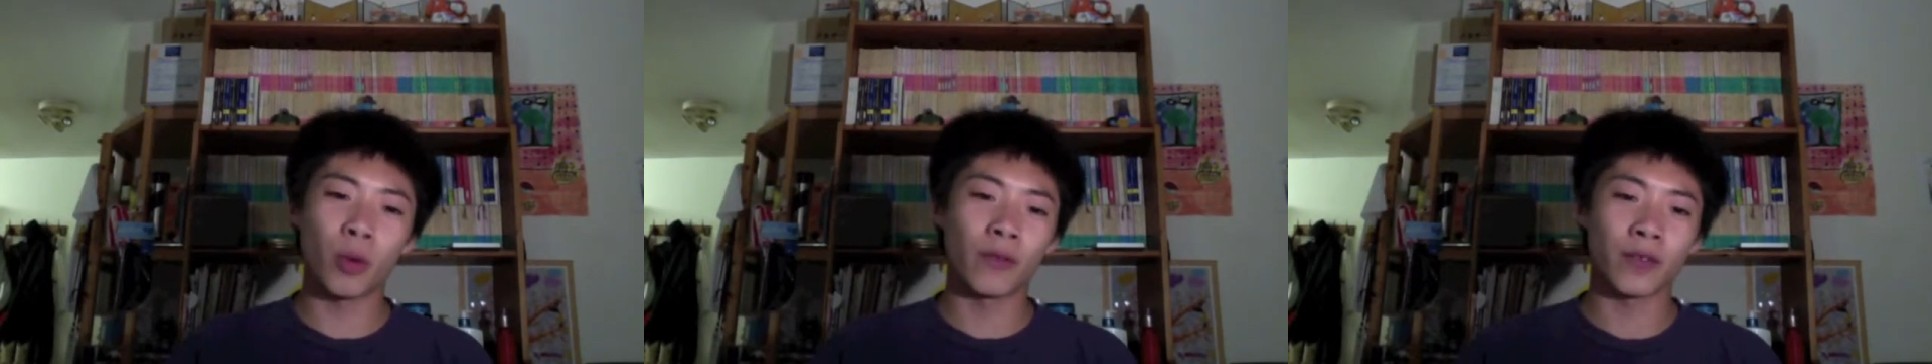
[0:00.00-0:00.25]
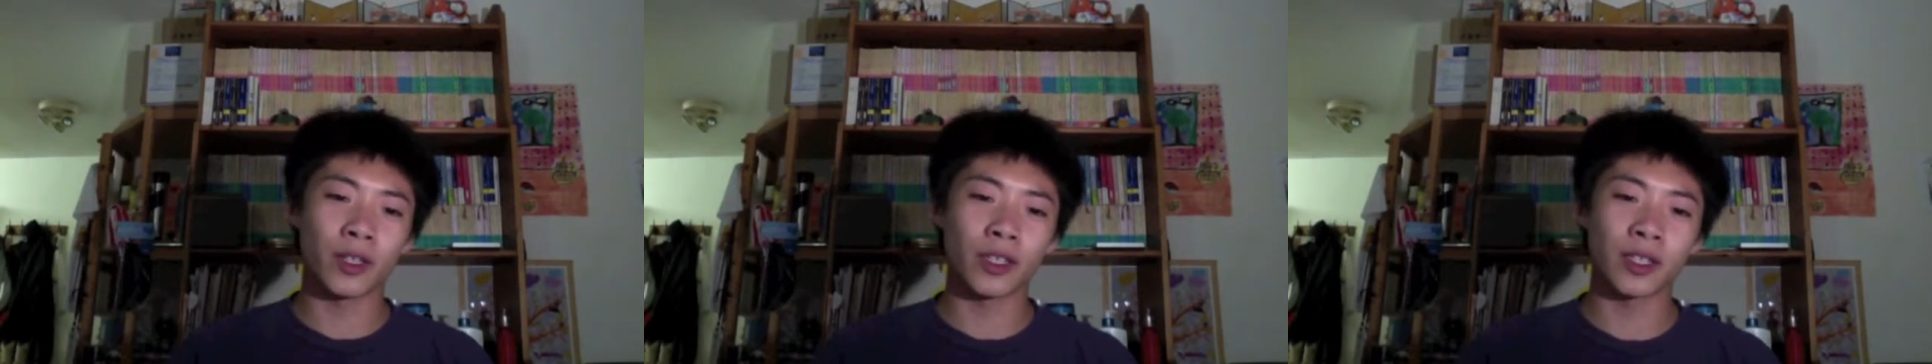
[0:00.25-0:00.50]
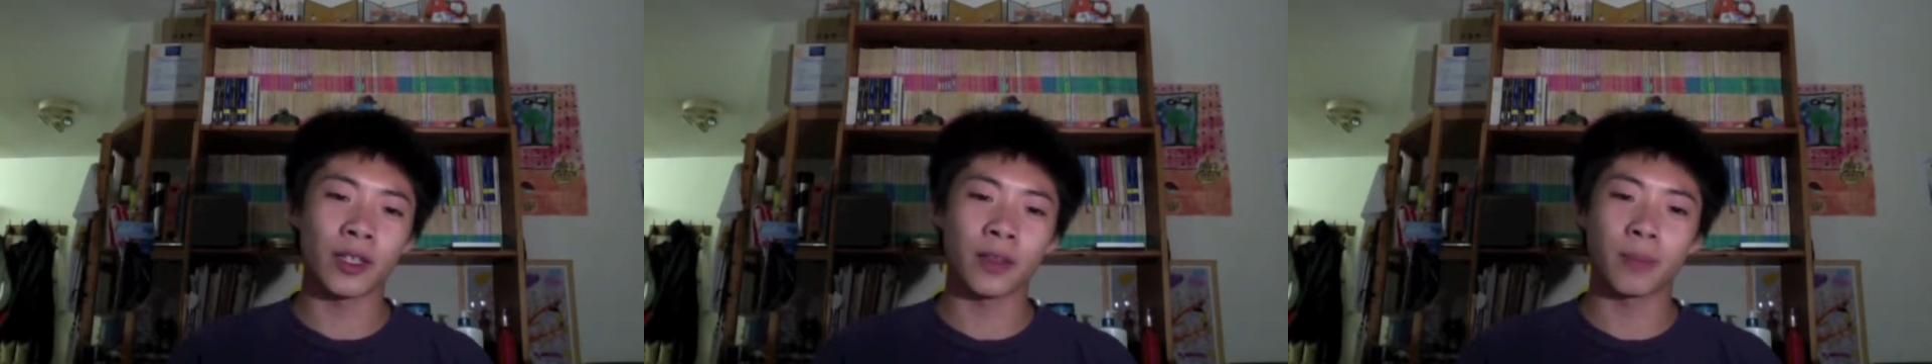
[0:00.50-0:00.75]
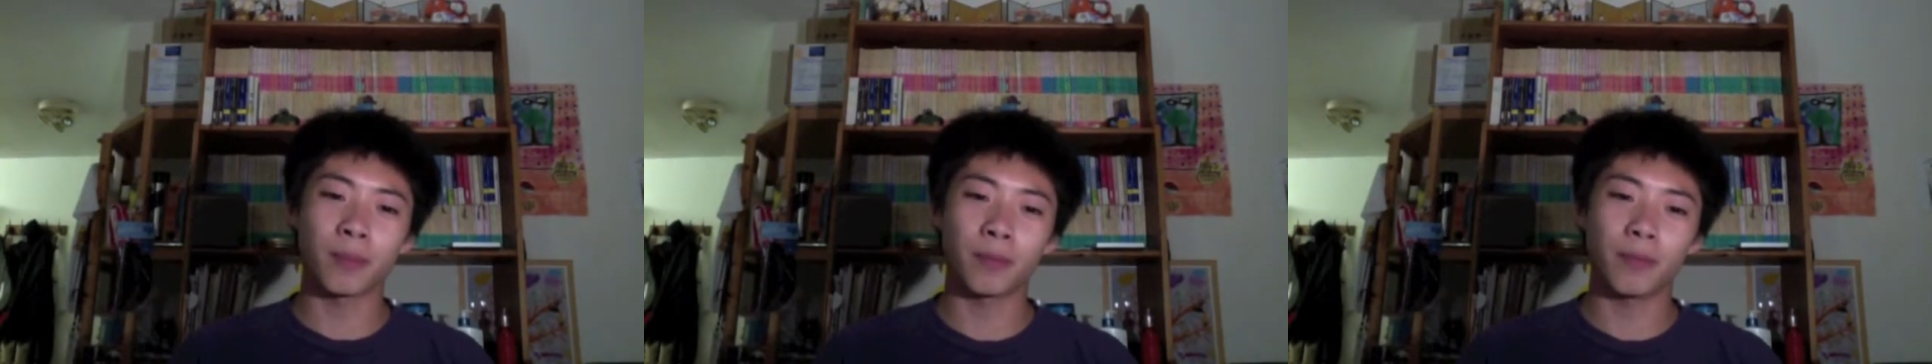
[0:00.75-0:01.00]
well versed
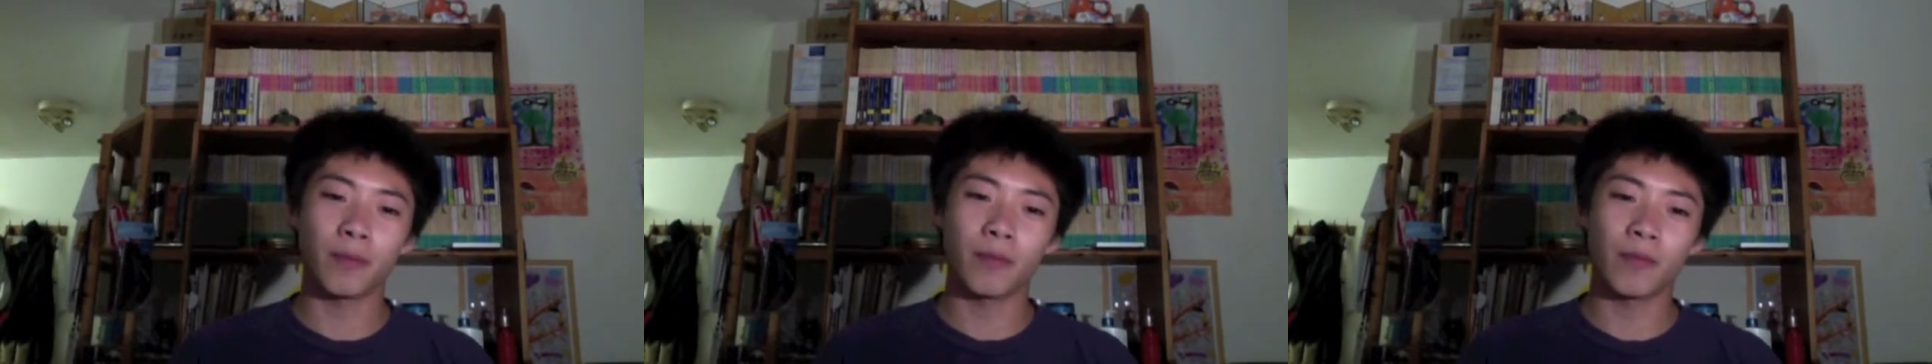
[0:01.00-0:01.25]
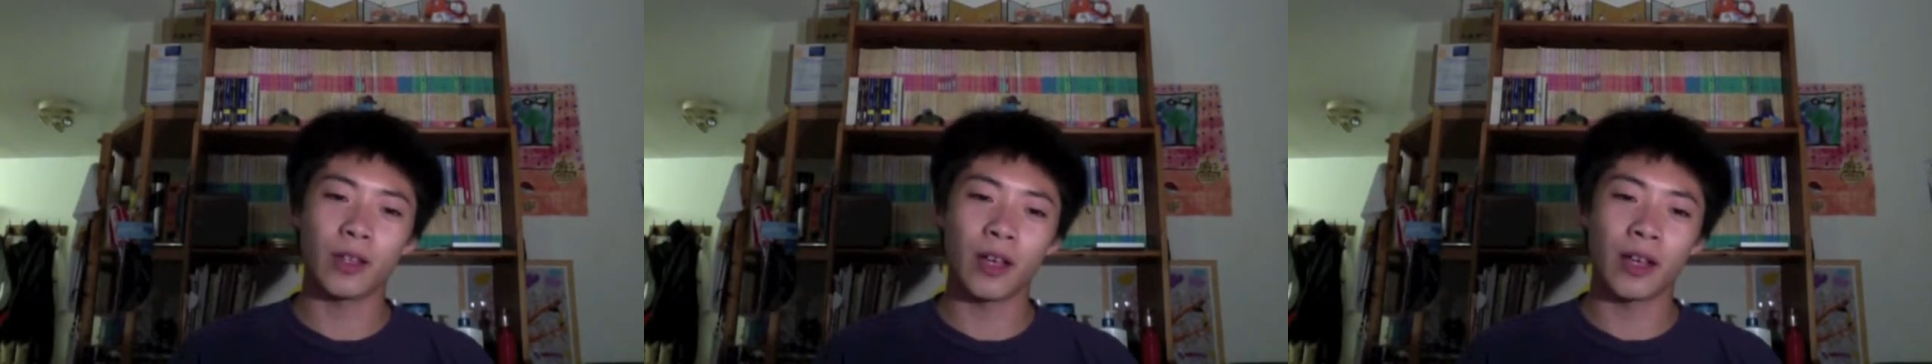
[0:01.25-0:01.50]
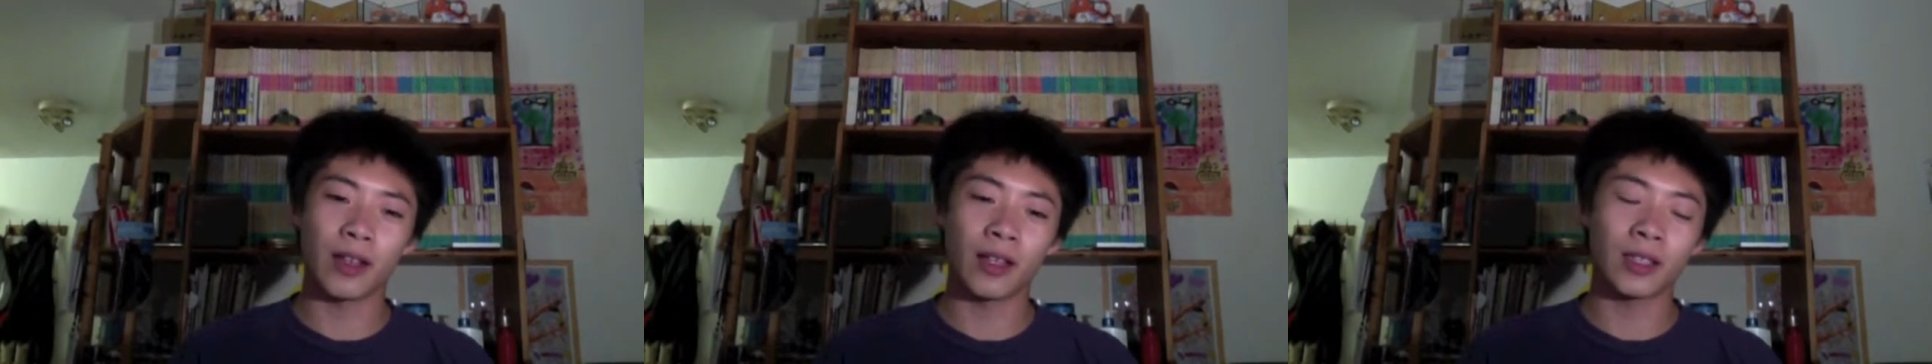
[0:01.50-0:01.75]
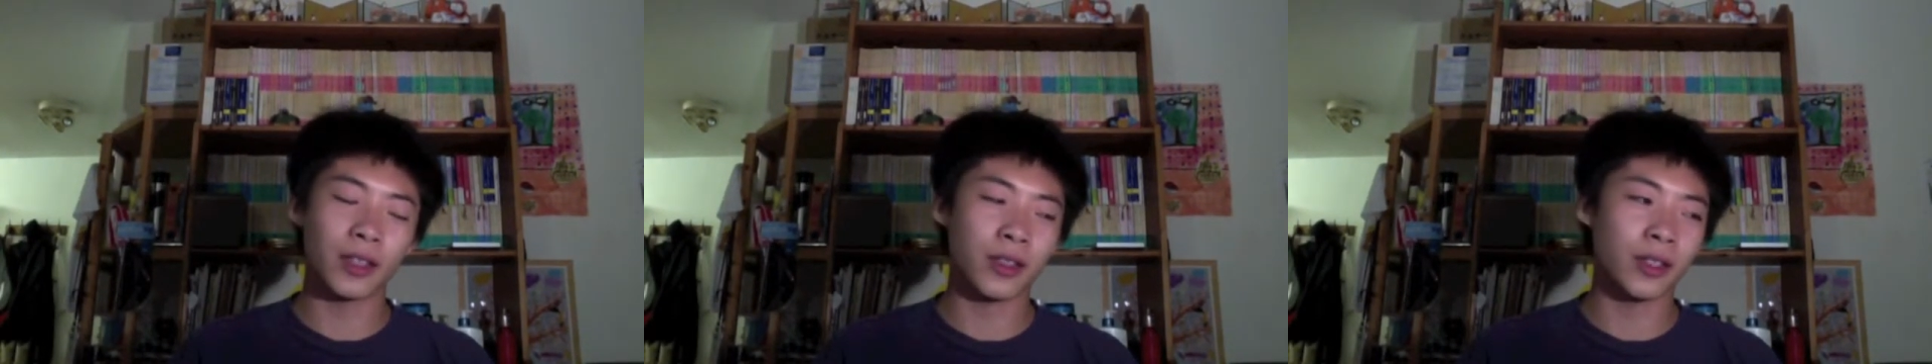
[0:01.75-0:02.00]
in
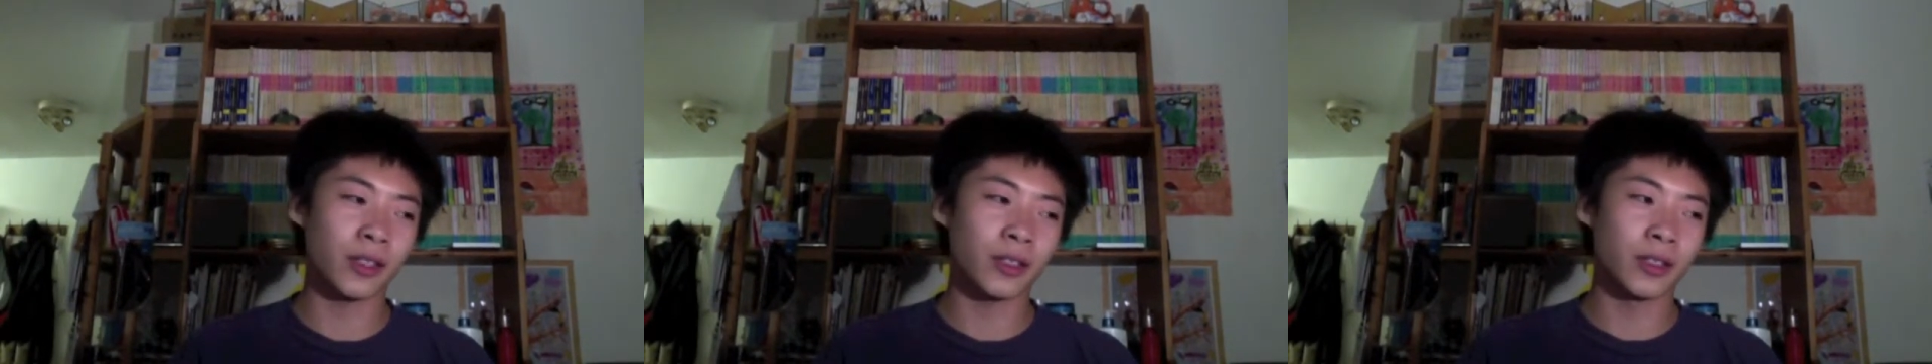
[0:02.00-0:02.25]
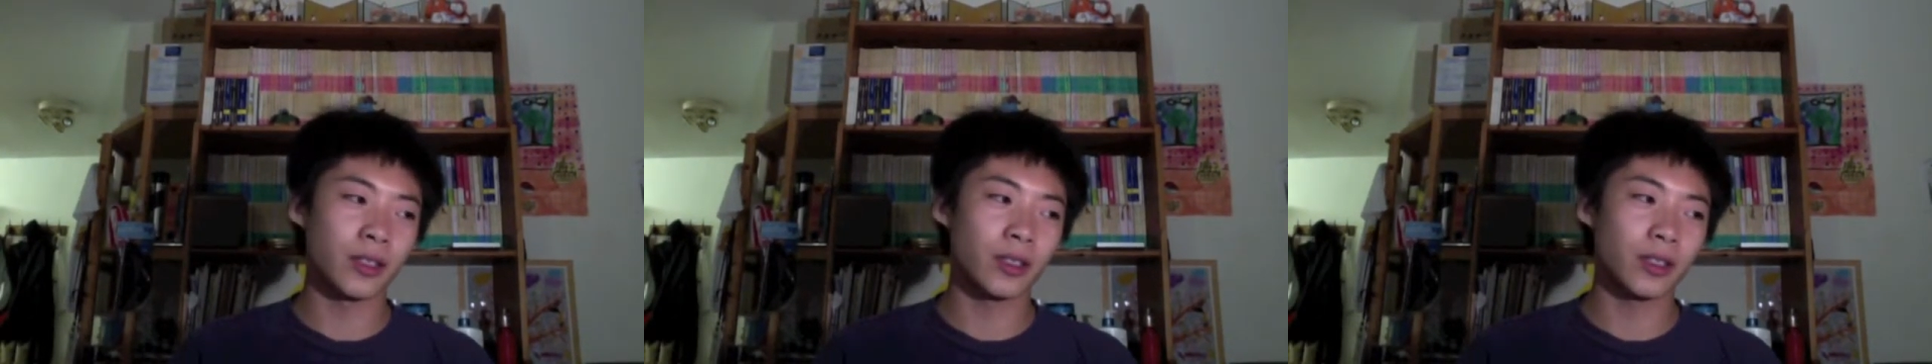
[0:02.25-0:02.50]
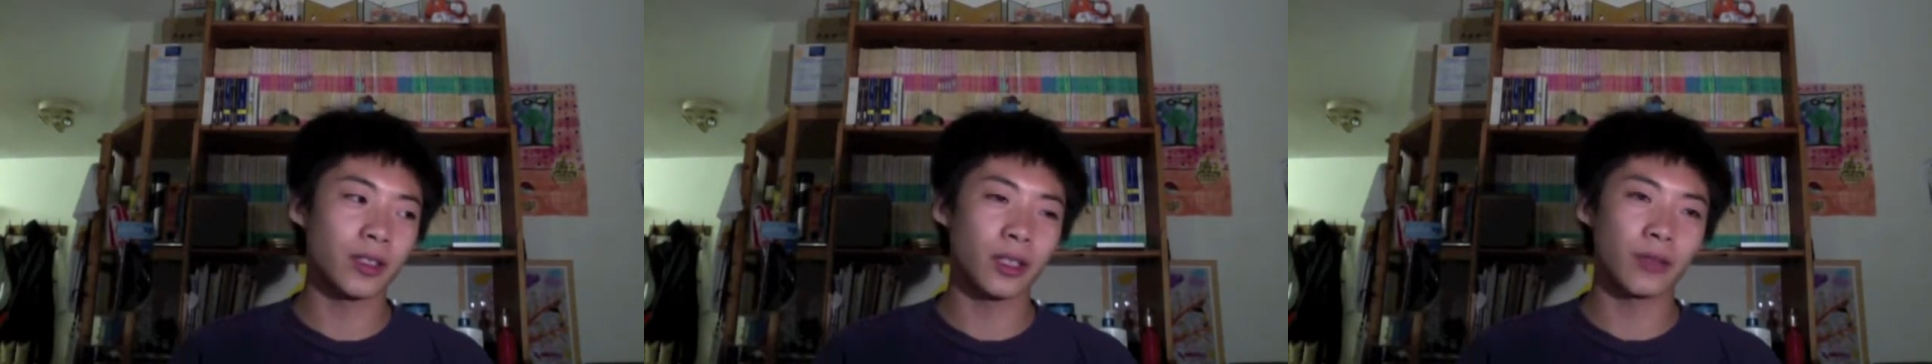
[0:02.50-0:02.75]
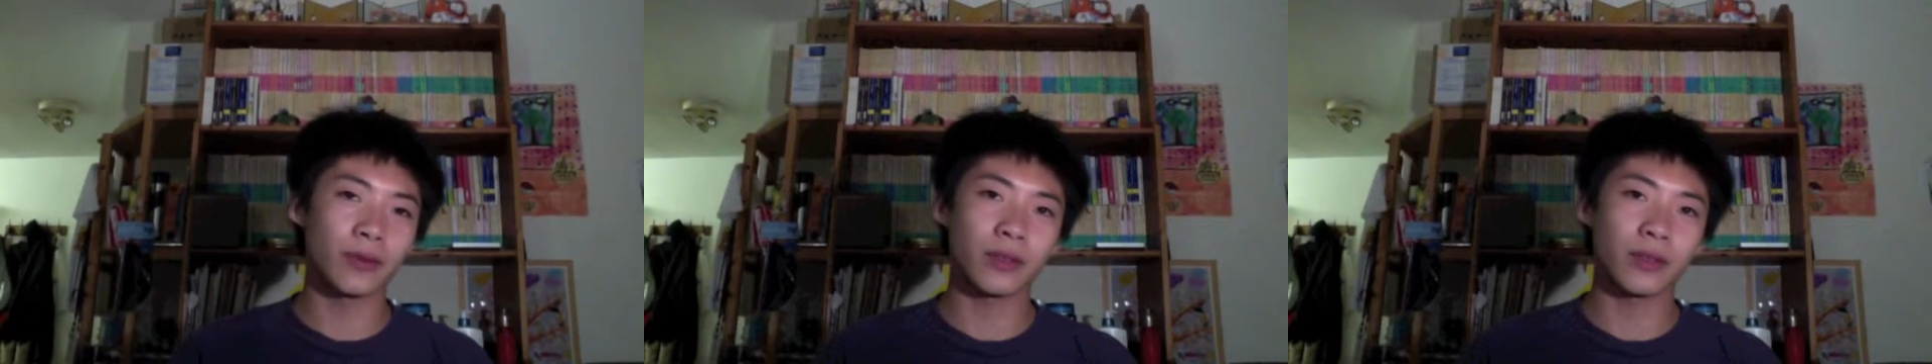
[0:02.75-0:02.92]
Atlantic theater, so